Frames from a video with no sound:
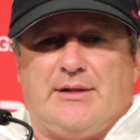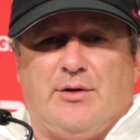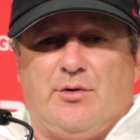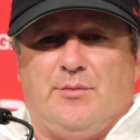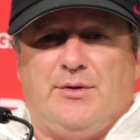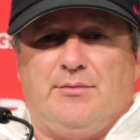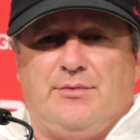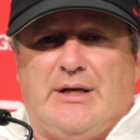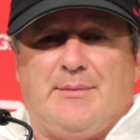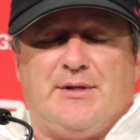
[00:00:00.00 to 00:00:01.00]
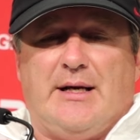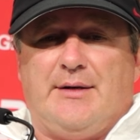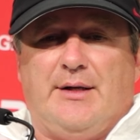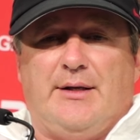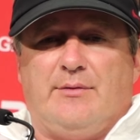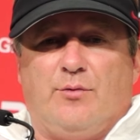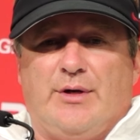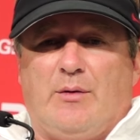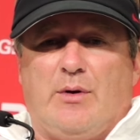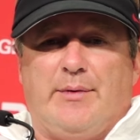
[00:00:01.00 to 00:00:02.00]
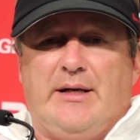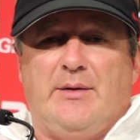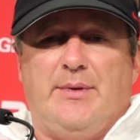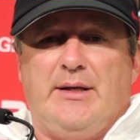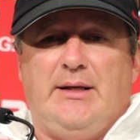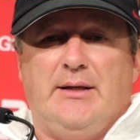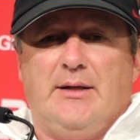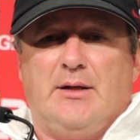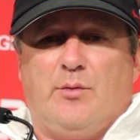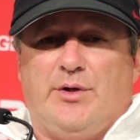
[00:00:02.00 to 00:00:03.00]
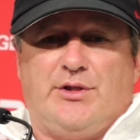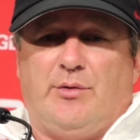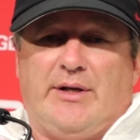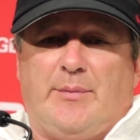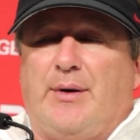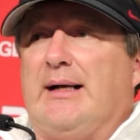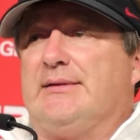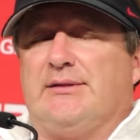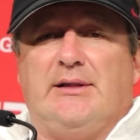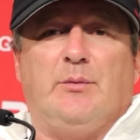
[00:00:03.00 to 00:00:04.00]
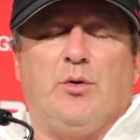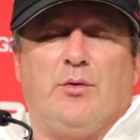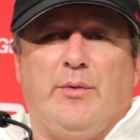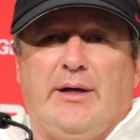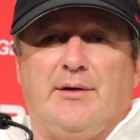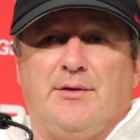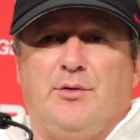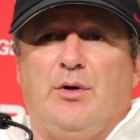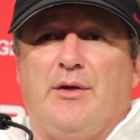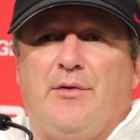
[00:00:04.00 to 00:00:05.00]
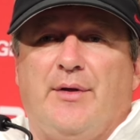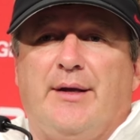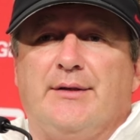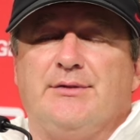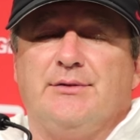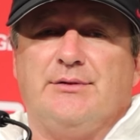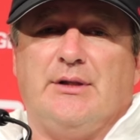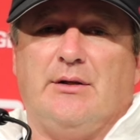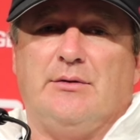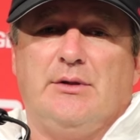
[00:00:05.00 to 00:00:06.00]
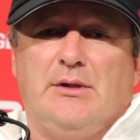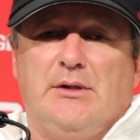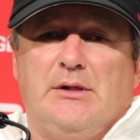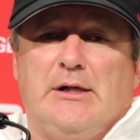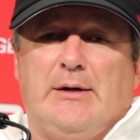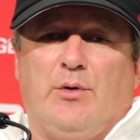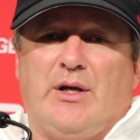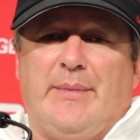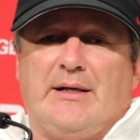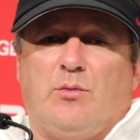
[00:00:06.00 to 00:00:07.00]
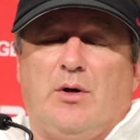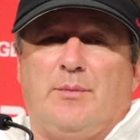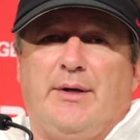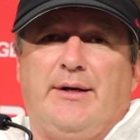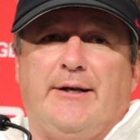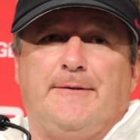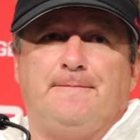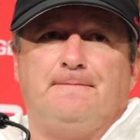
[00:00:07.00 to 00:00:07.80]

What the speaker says: I told them the job's not done. We're not where we need to be. We just don't get to practice anymore. We get to do other things. So we'll get back to work Monday.